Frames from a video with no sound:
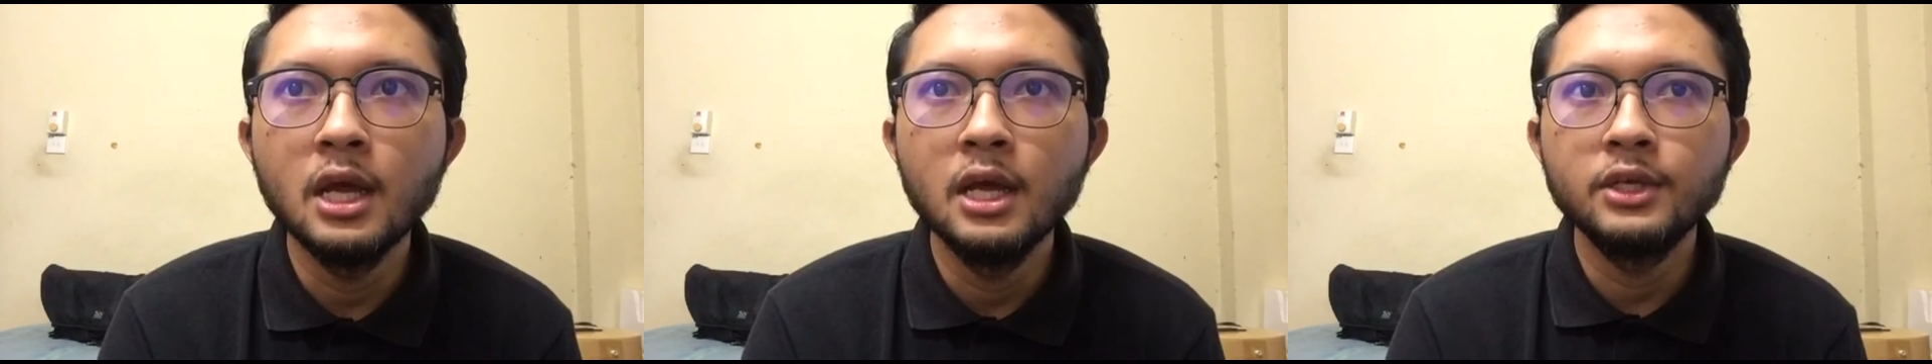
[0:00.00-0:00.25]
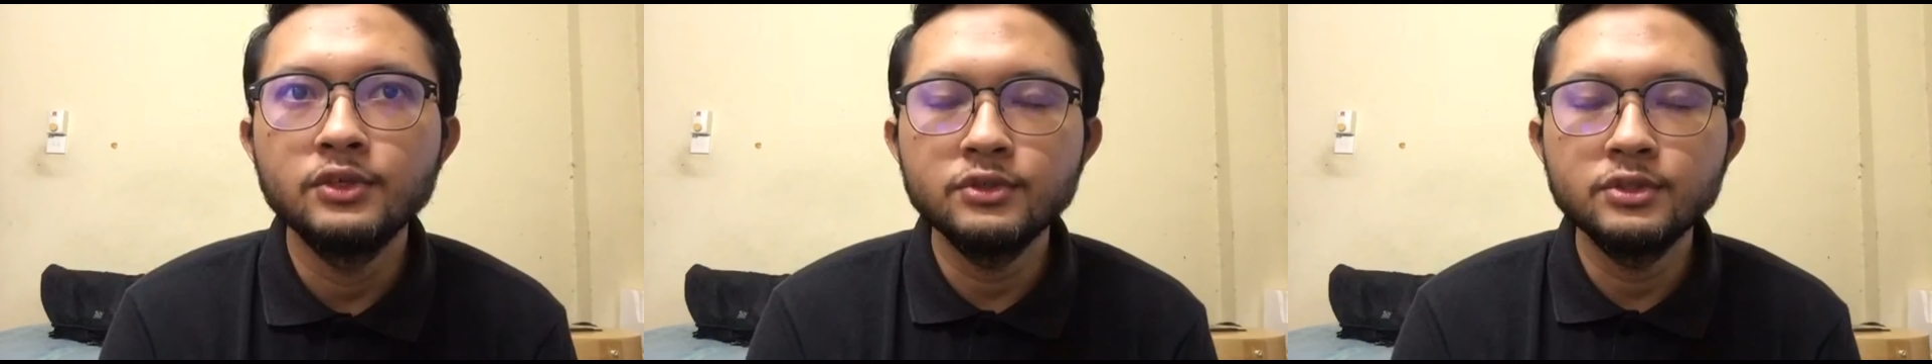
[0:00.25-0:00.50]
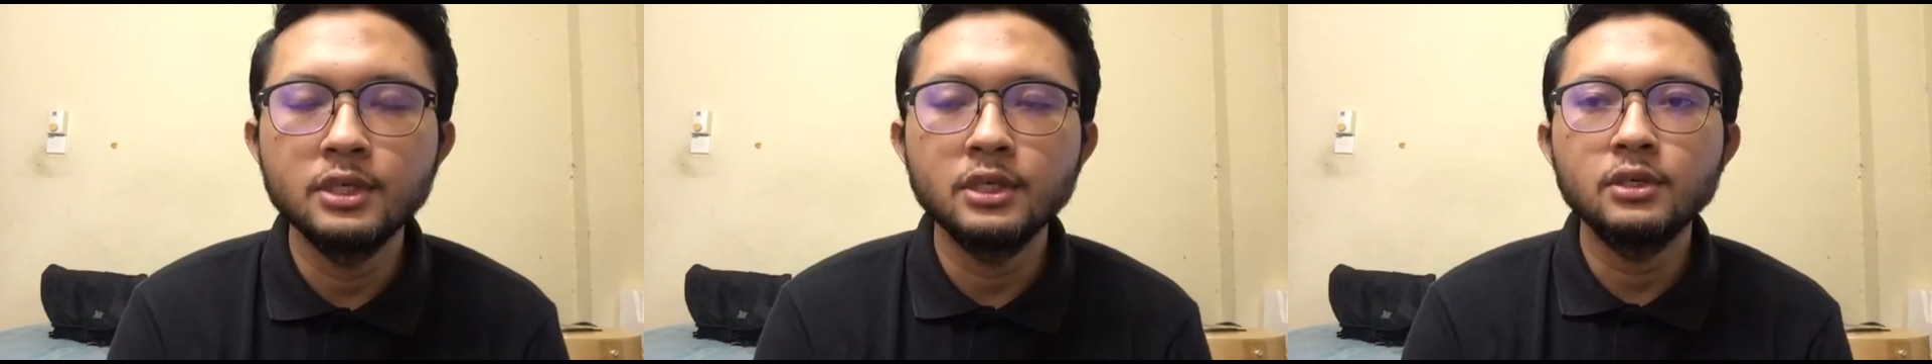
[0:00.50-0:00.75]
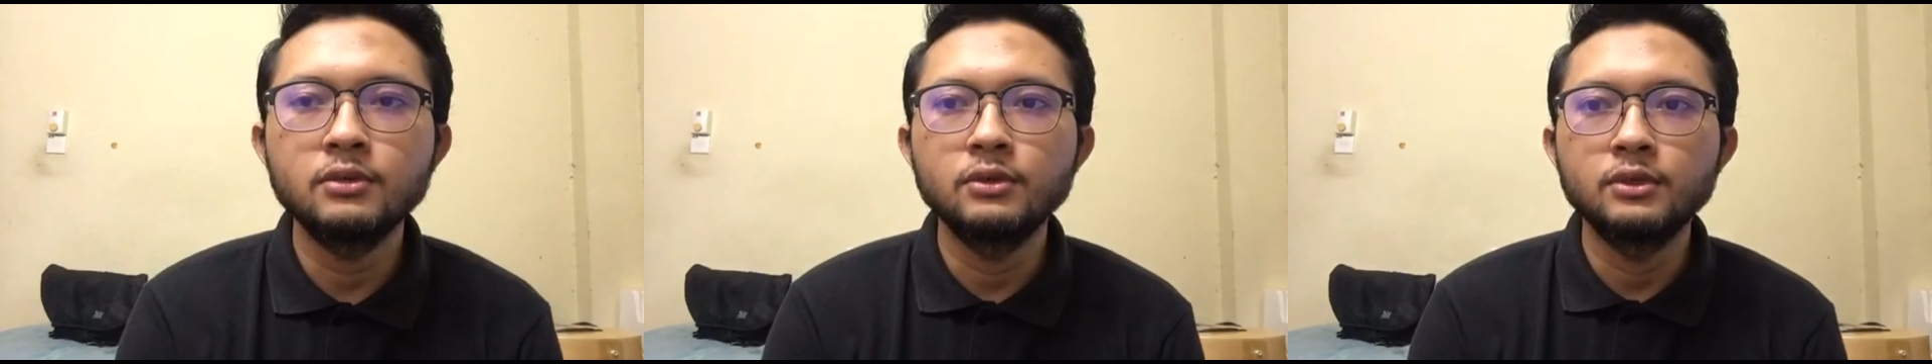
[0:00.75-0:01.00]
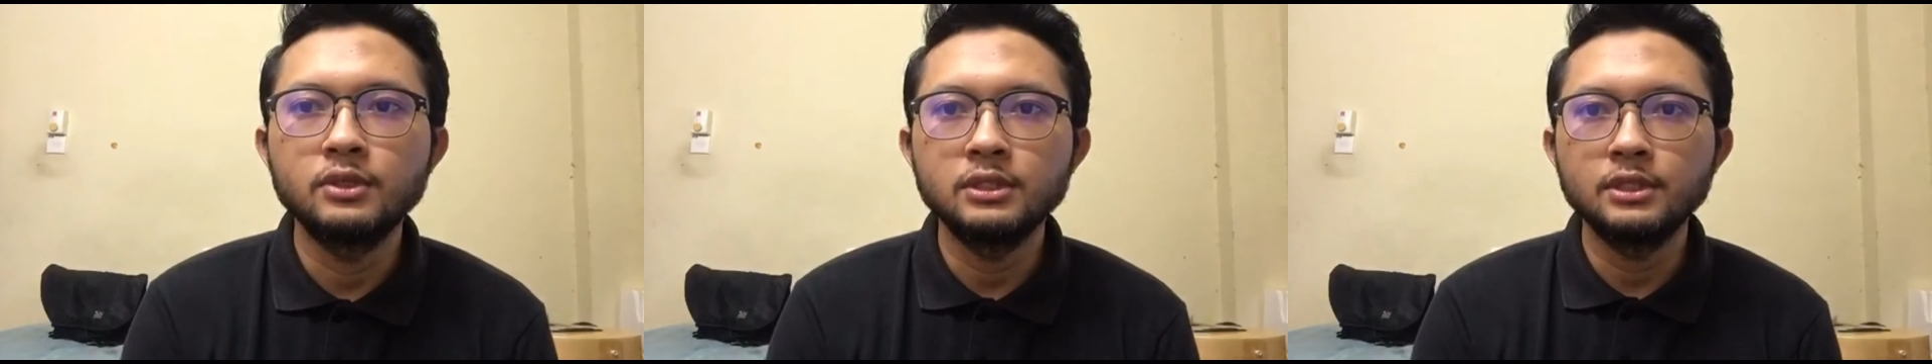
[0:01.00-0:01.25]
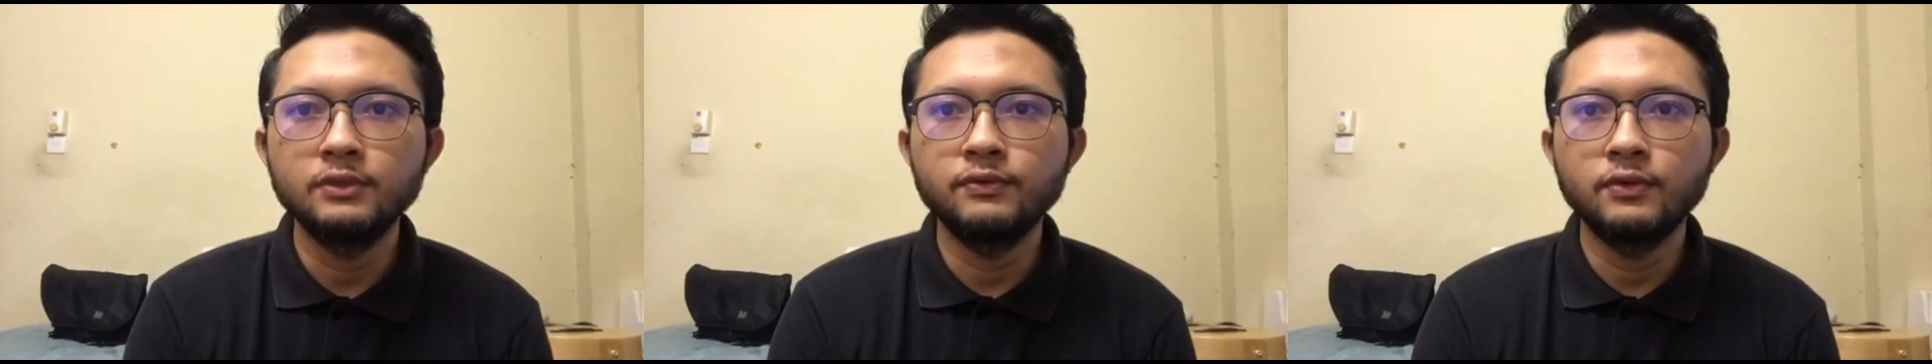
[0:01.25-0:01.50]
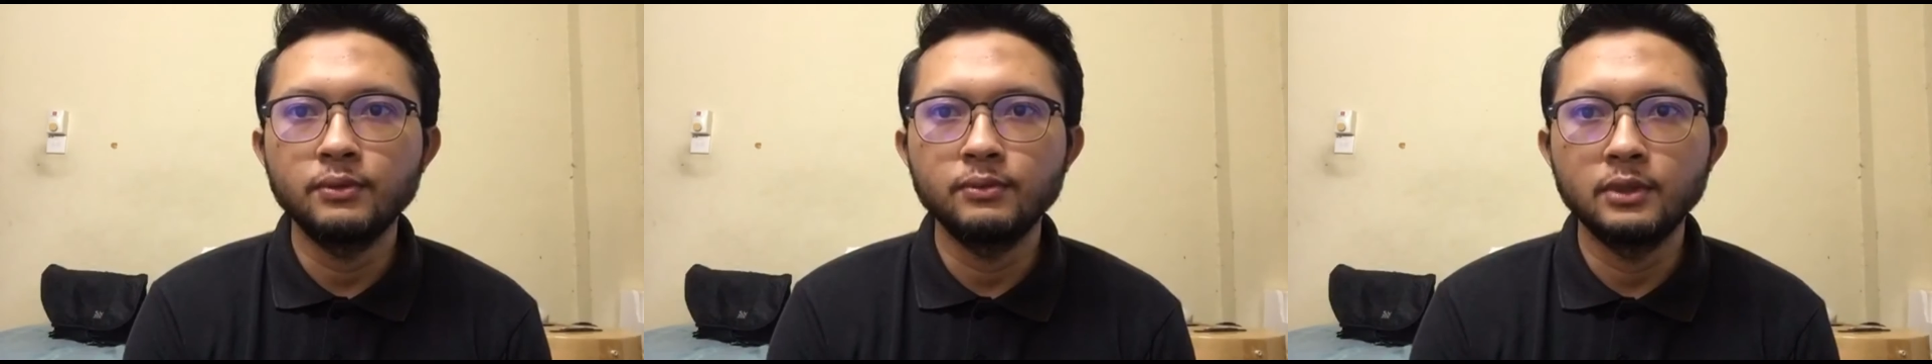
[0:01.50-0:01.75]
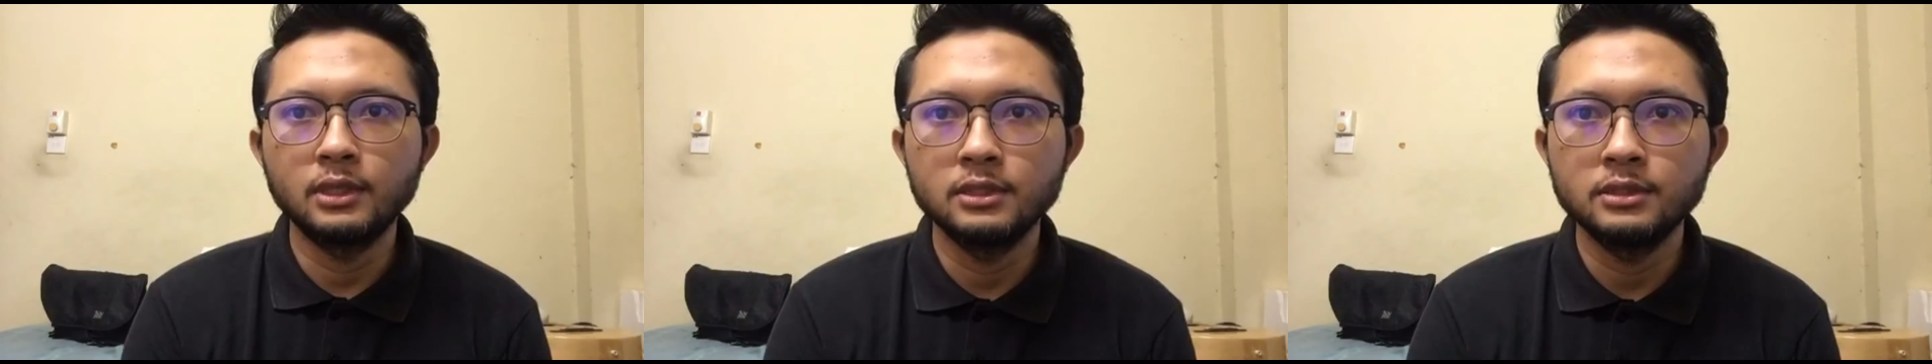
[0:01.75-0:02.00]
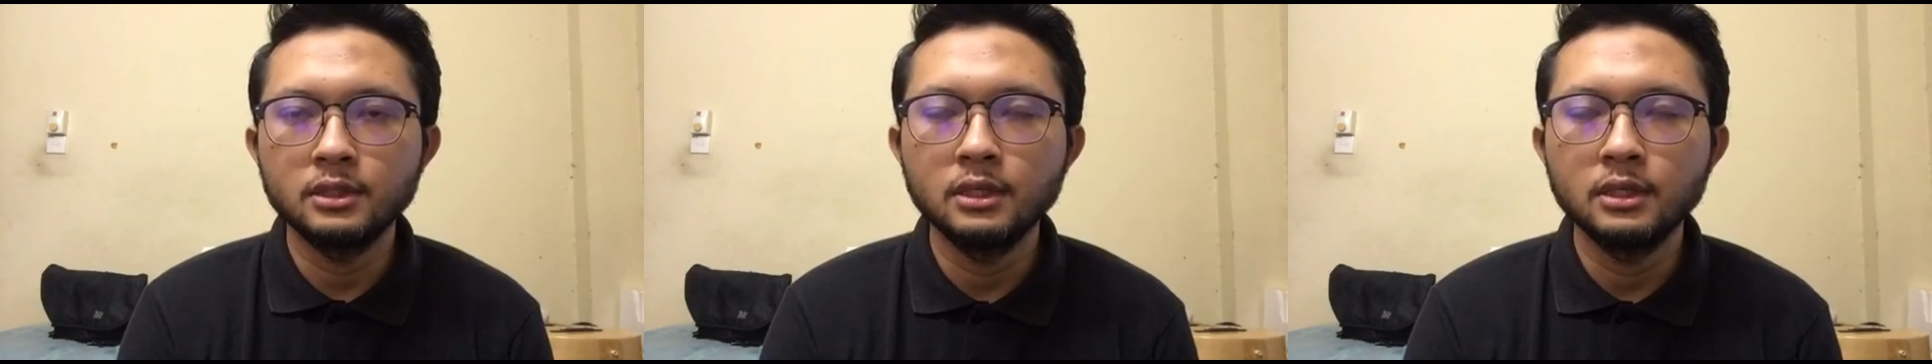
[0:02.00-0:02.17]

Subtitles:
using quadratic formulas.